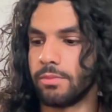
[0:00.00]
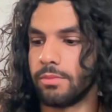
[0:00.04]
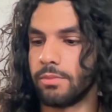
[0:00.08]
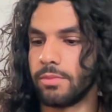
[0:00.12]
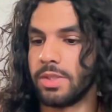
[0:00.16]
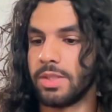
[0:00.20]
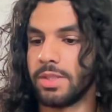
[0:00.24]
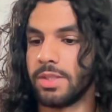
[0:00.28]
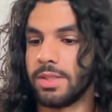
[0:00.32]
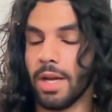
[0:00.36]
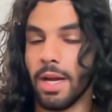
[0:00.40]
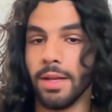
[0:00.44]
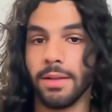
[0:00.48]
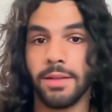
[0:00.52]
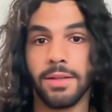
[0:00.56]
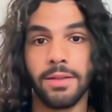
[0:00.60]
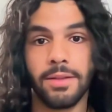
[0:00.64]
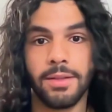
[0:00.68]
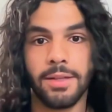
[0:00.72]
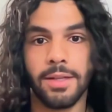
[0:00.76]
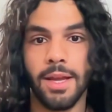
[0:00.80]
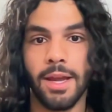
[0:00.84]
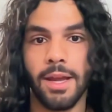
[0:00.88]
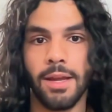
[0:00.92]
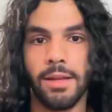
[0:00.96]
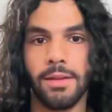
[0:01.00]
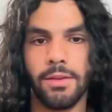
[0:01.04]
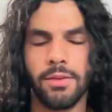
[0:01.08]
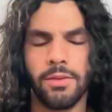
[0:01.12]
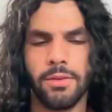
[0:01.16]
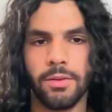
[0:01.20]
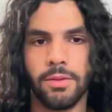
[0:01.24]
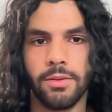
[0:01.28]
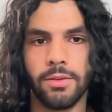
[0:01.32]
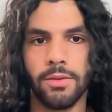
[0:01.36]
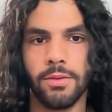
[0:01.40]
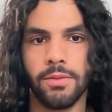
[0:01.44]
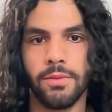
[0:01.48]
started to get
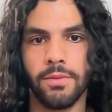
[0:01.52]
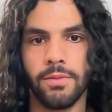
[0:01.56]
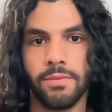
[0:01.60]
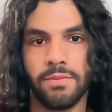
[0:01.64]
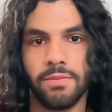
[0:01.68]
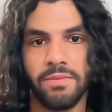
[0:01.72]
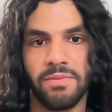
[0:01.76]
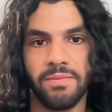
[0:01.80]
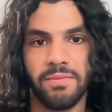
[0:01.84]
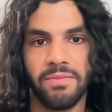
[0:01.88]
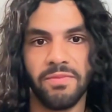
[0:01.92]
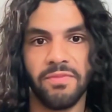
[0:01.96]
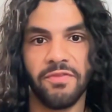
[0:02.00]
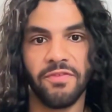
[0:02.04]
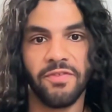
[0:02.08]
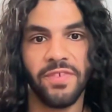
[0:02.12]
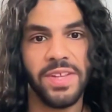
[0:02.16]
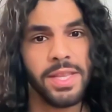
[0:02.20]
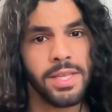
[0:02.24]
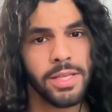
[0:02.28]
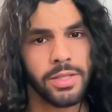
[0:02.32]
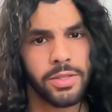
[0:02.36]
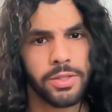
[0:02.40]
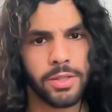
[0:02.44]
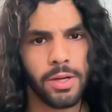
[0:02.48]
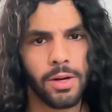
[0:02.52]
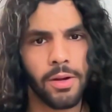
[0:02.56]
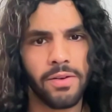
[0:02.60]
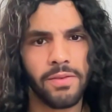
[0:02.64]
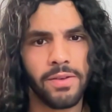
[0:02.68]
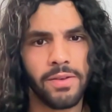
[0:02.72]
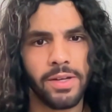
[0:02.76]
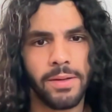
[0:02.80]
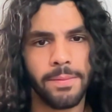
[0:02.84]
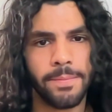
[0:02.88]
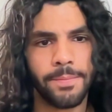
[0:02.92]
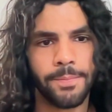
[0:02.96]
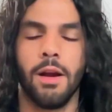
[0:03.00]
into vintage
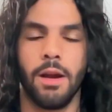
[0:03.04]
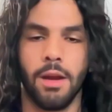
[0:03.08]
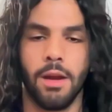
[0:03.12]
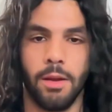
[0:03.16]
clothing.